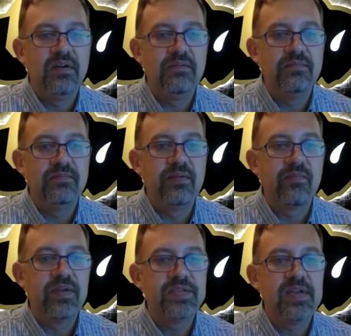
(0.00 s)
We
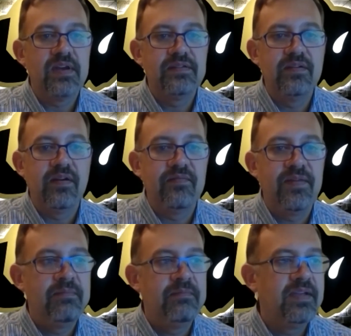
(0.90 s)
reached out to our
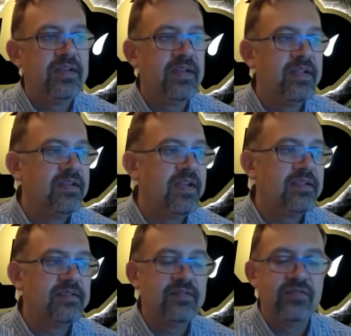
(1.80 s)
family, and I
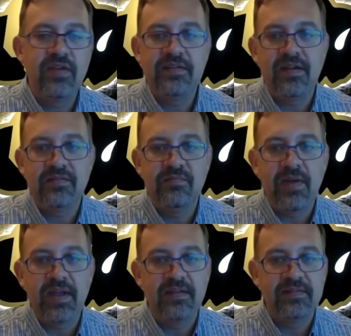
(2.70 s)
tell you, I talked to
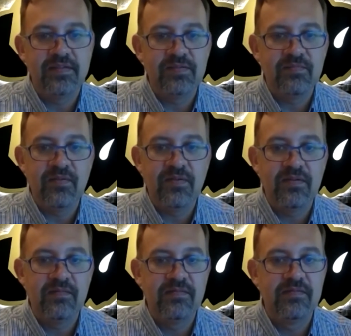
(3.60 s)
my cousins
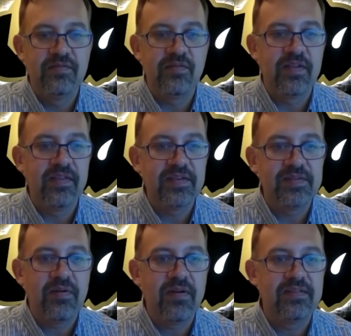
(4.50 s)
more during this
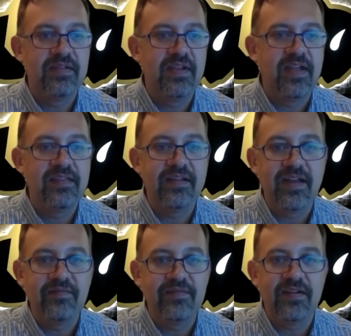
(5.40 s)
part than I think
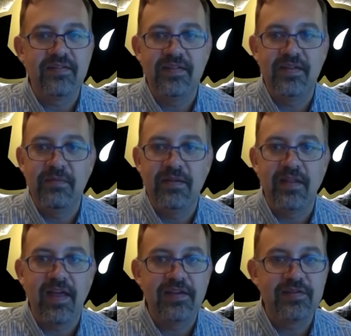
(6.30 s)
I've talked to them in the
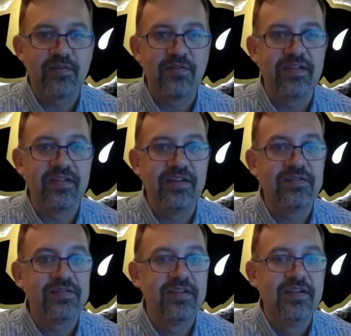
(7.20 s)
last 30
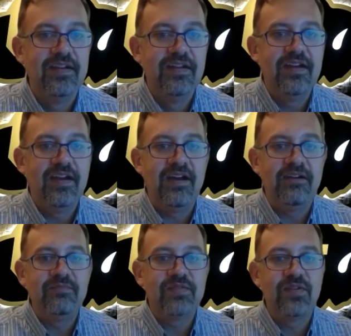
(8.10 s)
years.
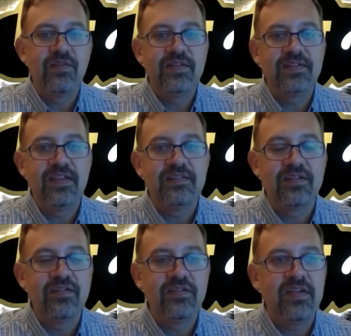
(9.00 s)
So it's a
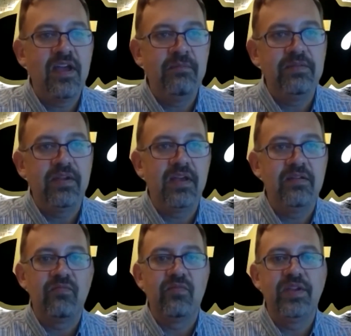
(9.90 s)
good time to kind
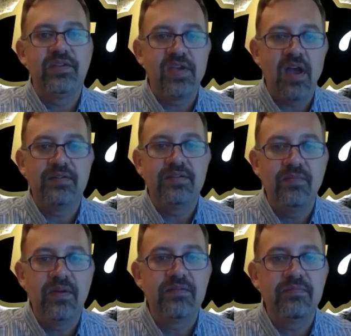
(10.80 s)
of reach out to
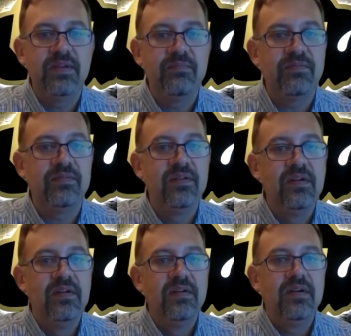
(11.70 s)
other people
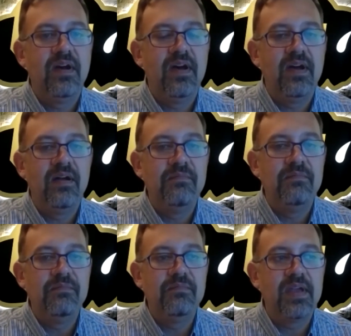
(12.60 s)

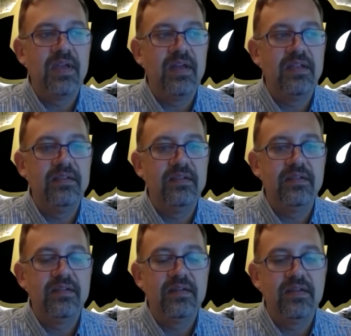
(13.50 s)

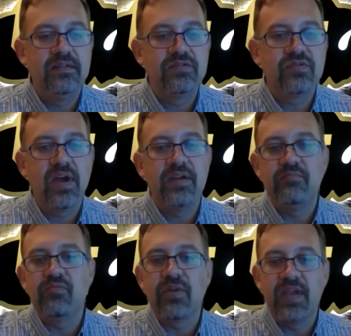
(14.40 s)
and try to
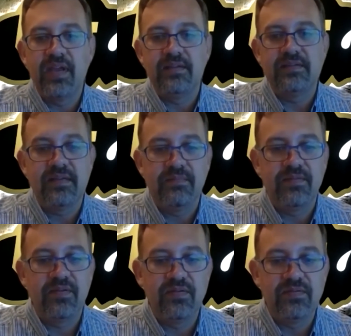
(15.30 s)
bring some of
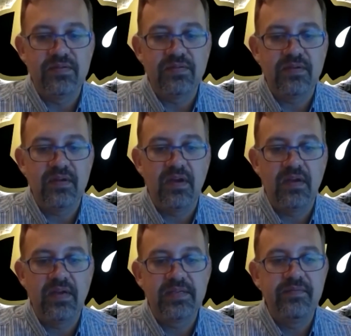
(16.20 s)
those
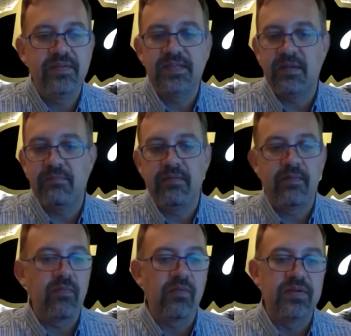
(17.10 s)
activities that maybe we
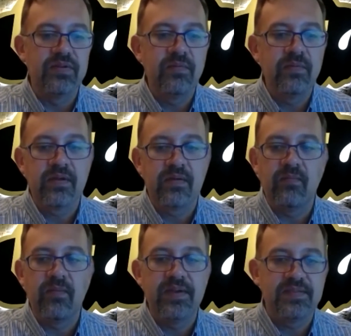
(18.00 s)
weren't doing, or
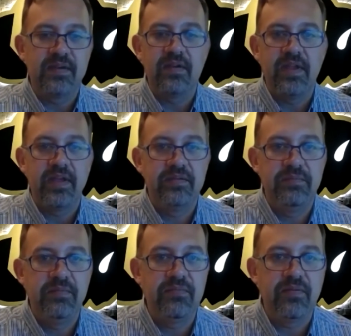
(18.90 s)
ways to connect to
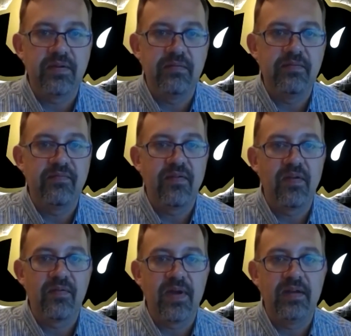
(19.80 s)
people that are a little bit
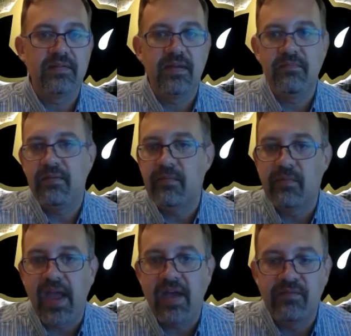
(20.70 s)
farther out that maybe
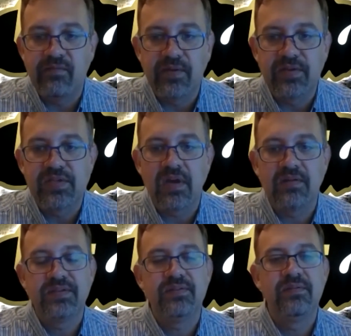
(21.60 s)
we haven't reached out
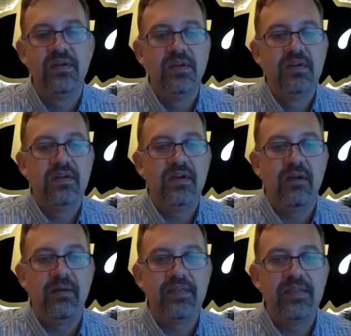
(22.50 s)
to.
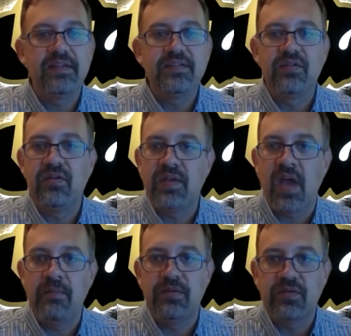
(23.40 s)
I think it's a good
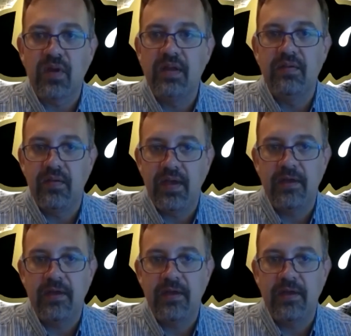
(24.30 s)
time to try and do that.